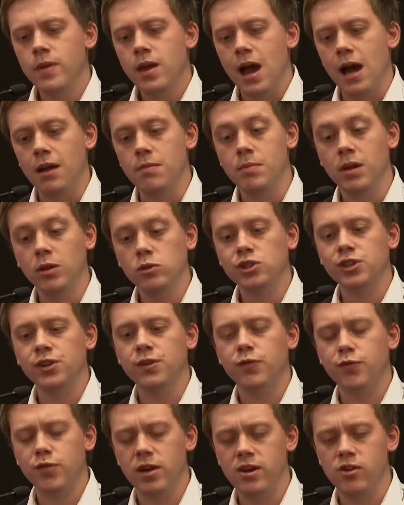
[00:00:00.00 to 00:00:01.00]
And
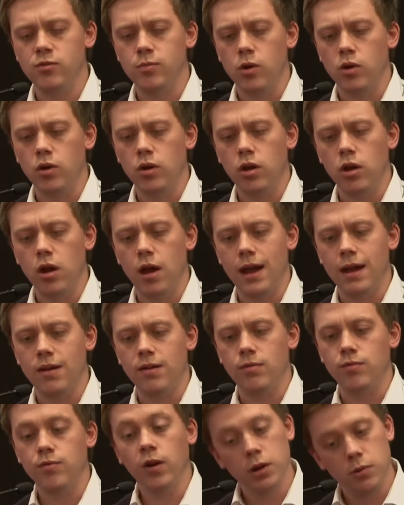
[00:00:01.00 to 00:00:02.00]
Milton Friedman,
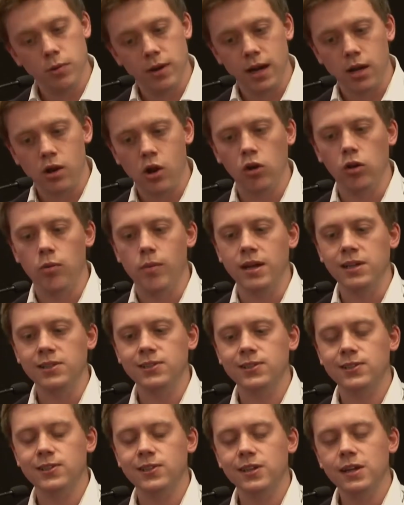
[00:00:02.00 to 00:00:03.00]
a right-wing
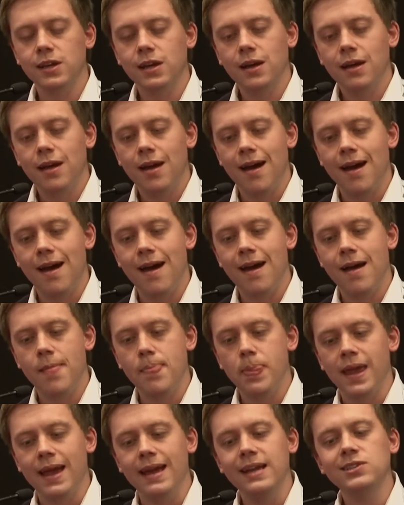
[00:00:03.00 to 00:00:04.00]
economist,
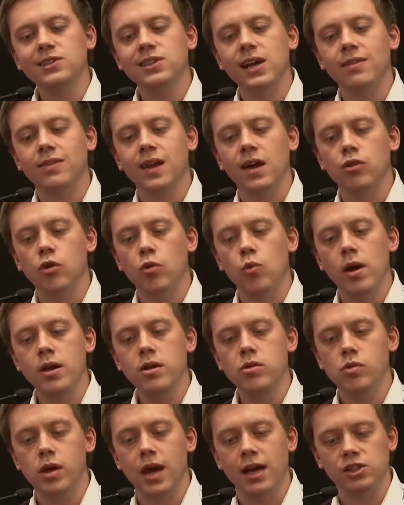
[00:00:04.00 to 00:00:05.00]
um, he said that the way
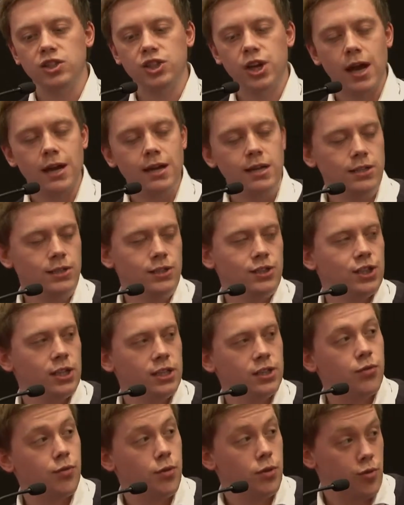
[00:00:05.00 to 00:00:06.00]
you get change
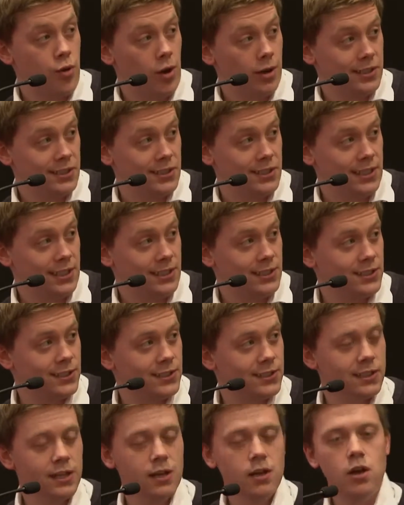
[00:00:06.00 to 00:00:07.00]
is through
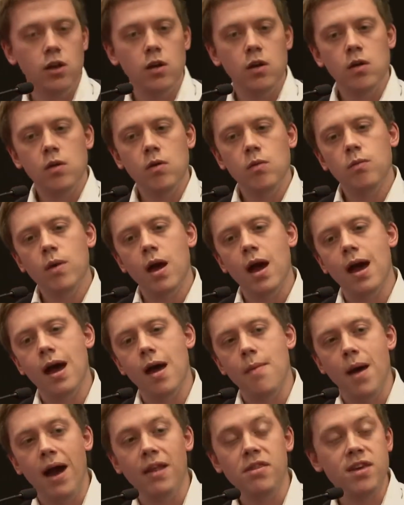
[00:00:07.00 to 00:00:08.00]
crisis,
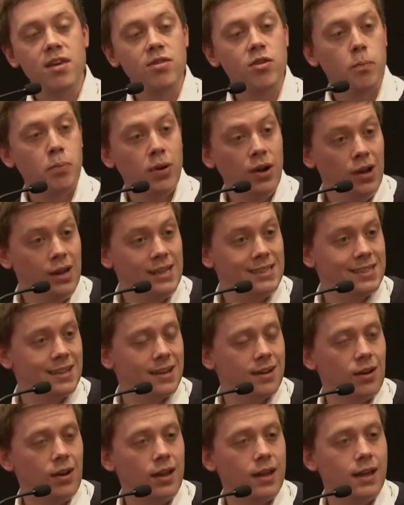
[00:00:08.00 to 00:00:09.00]
um, and then the
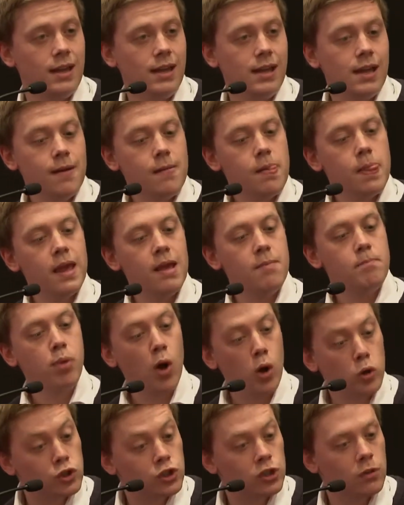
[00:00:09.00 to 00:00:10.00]
politically
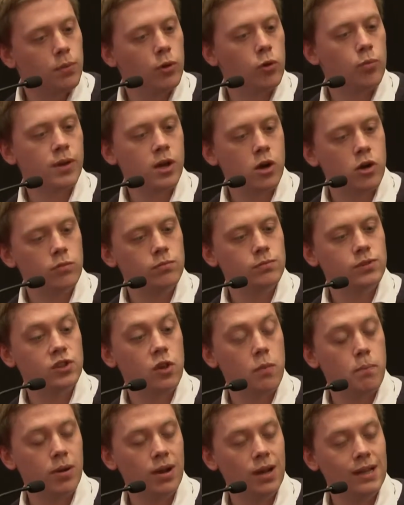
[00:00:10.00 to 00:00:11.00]
impossible becomes
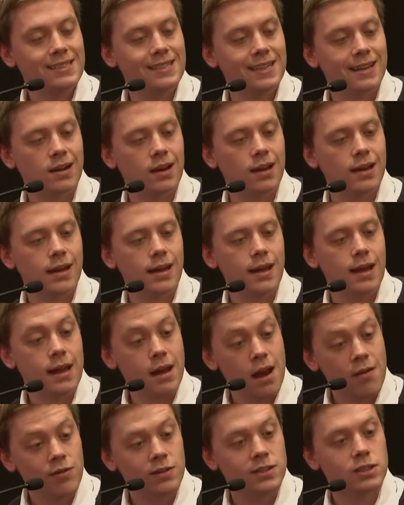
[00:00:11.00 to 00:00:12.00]
the politically
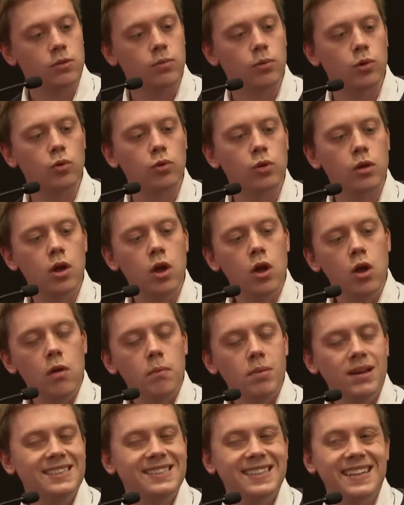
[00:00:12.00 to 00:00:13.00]
inevitable.
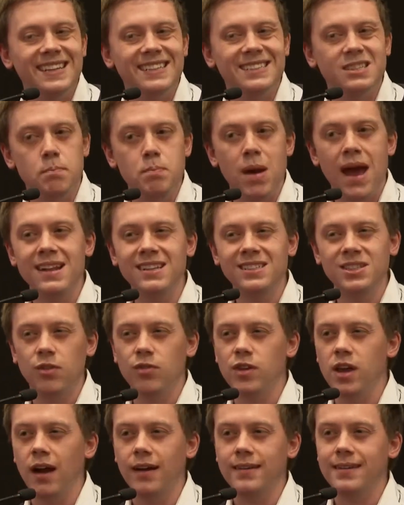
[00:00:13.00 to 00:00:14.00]
But he said it depends
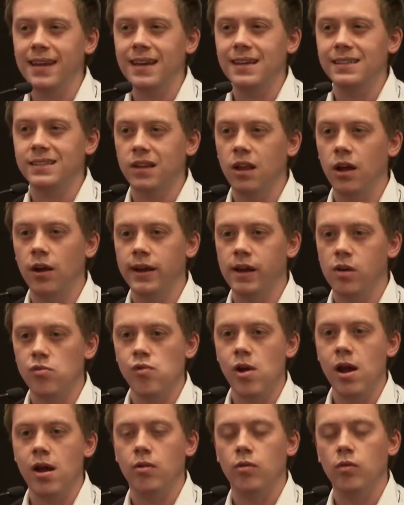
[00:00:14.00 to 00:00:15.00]
on the ideas lying
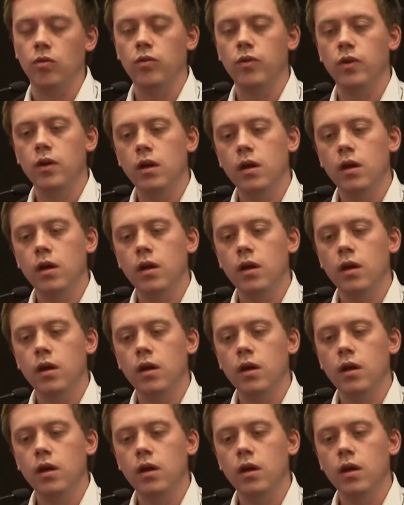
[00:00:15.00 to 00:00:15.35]
around.